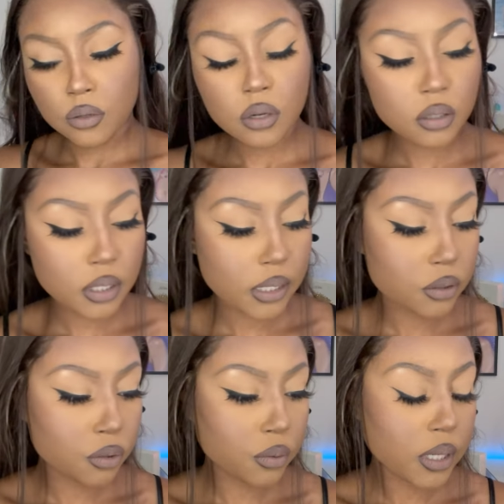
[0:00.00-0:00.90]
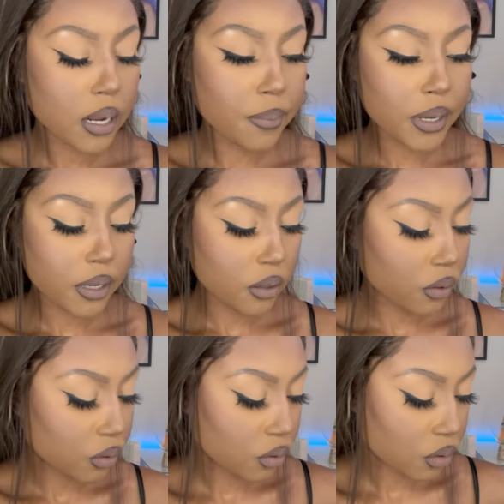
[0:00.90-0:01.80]
You look that do it, I make it
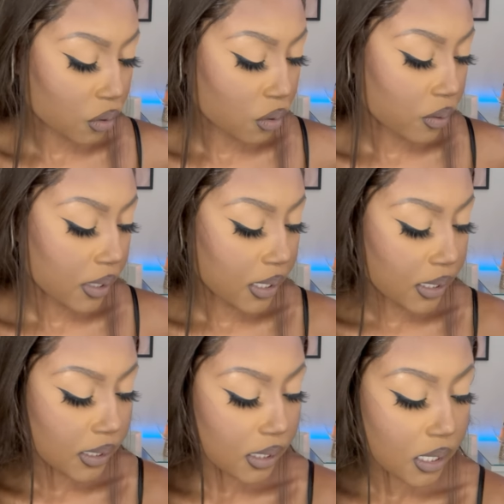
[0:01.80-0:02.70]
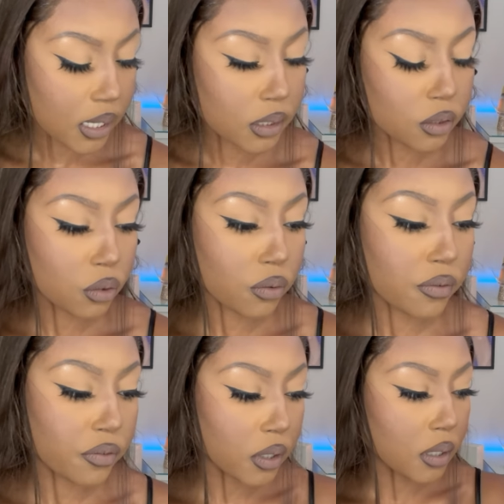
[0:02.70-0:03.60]
look so easy and so
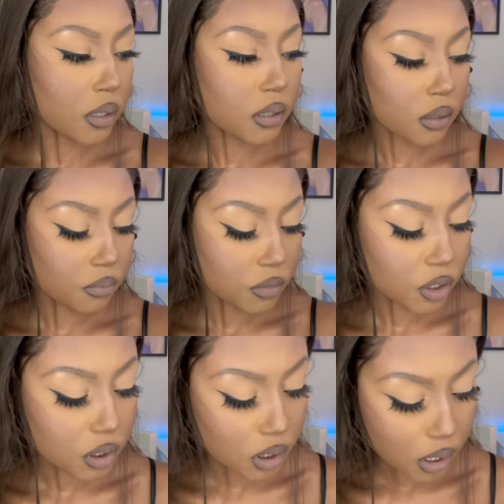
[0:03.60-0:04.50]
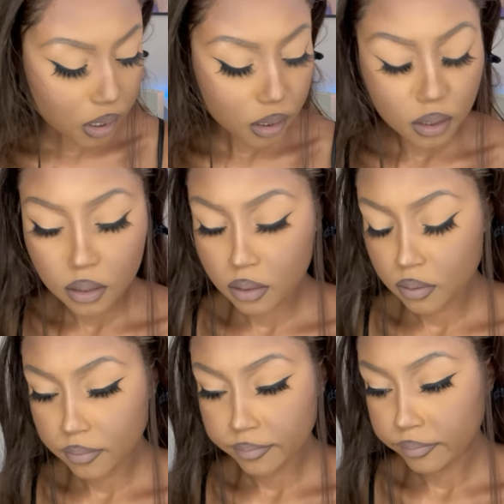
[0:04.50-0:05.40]
fast. I'm just like,
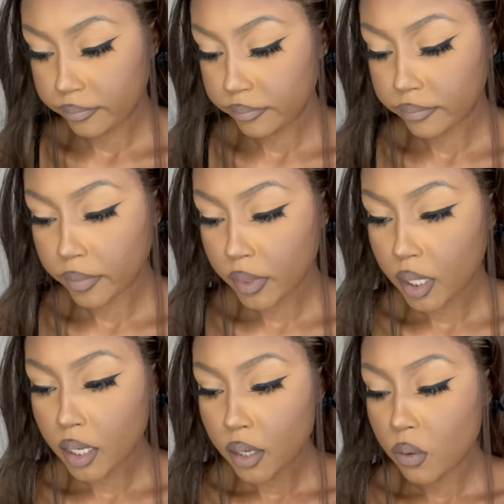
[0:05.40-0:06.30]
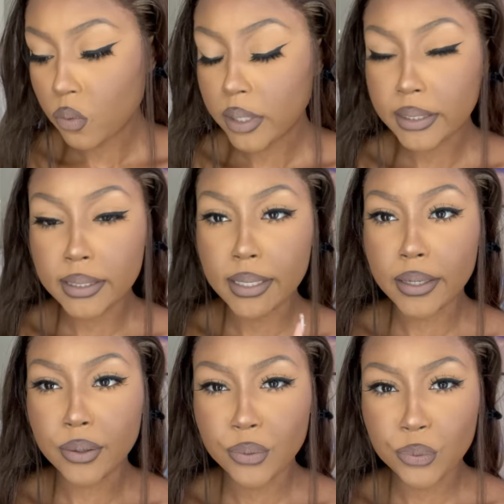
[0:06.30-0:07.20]
one
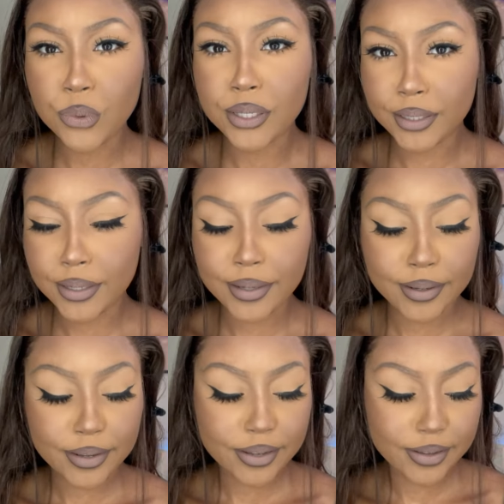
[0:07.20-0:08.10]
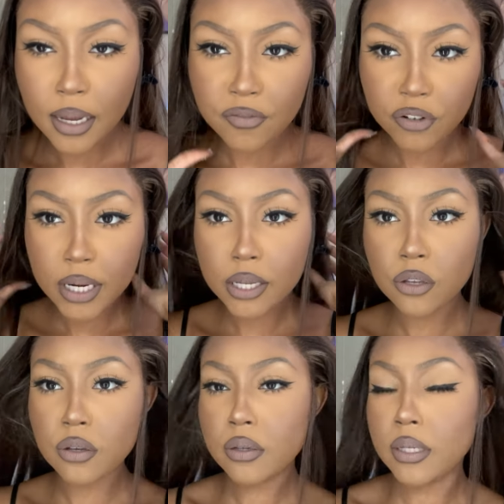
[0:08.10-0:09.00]
day. I feel like
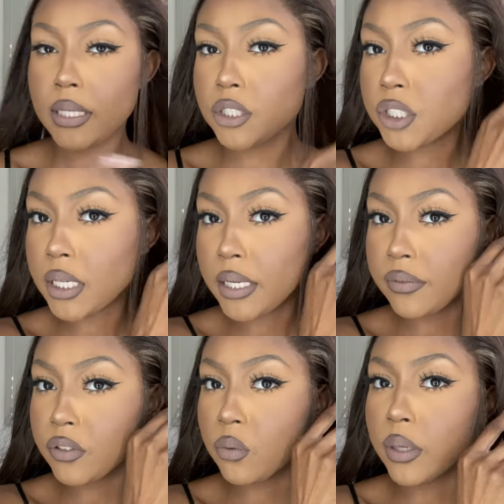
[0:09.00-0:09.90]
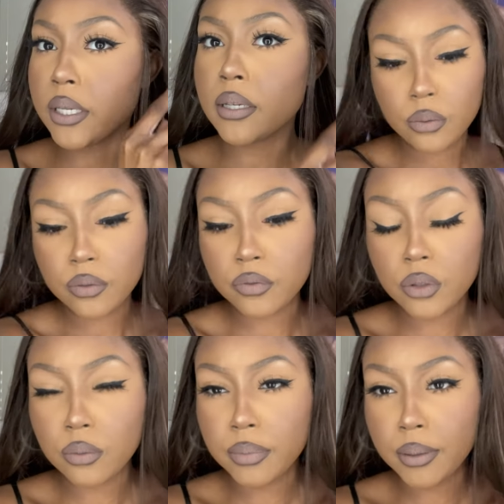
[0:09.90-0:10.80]
you could literally leave the wig with
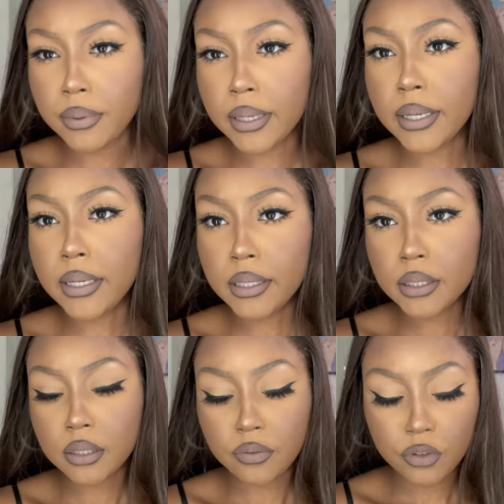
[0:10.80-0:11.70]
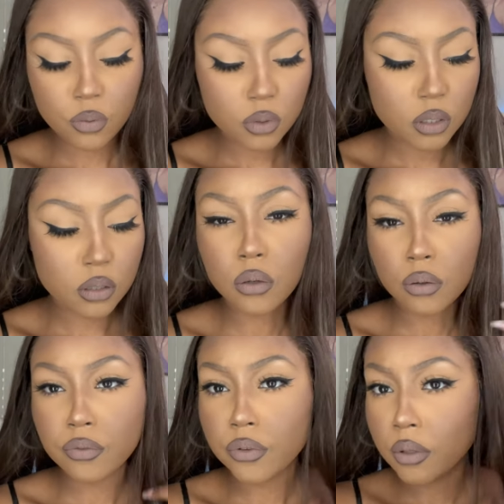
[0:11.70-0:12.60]
no baby hairs. If you want to
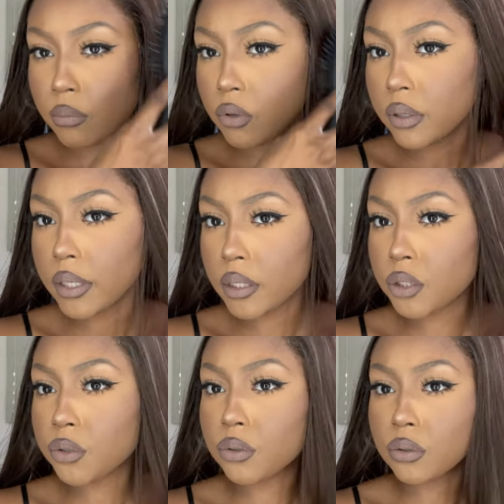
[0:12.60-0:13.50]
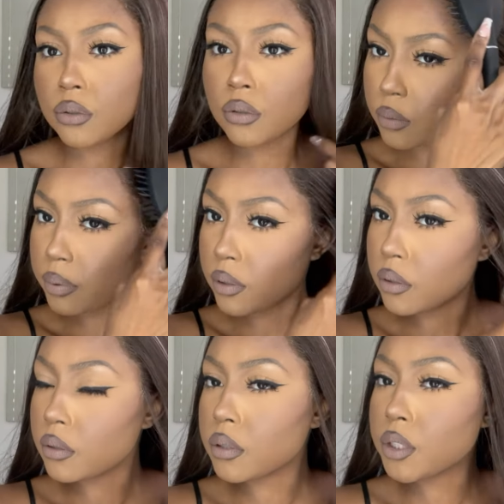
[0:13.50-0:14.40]
go for the more natural
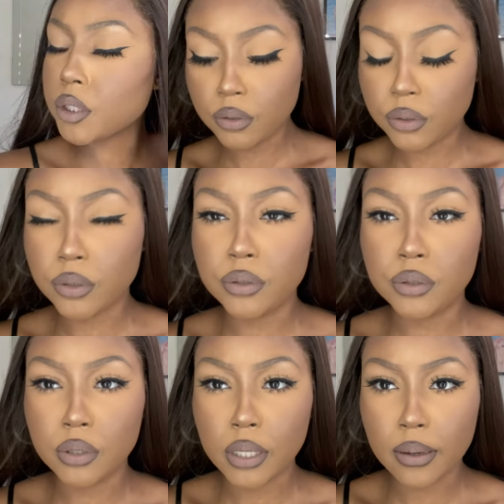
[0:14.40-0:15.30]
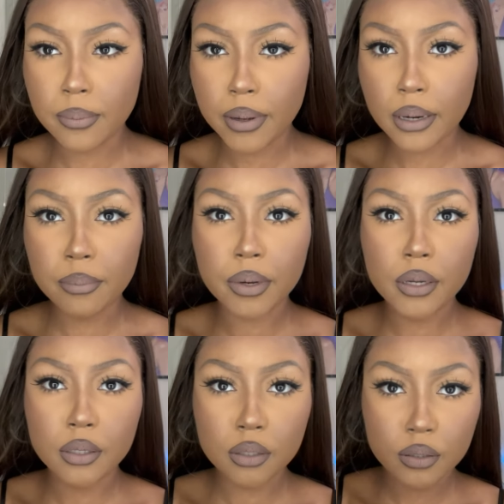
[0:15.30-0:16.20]
approach, you could do that, but I'm
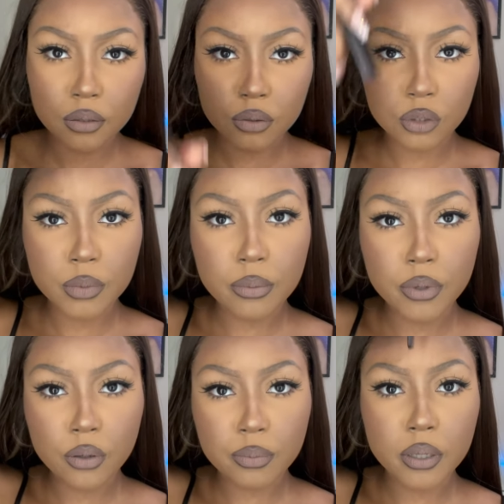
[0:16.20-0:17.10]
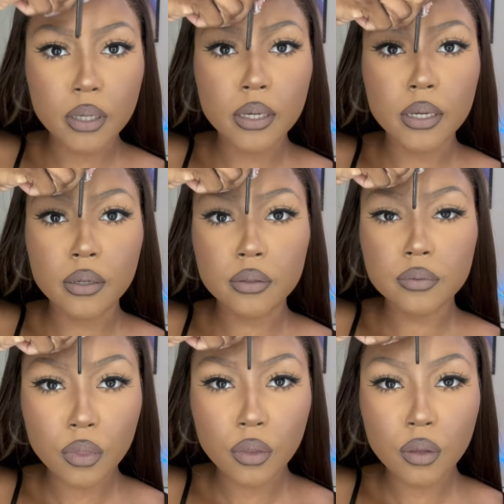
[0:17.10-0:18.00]
gonna do my middle part now.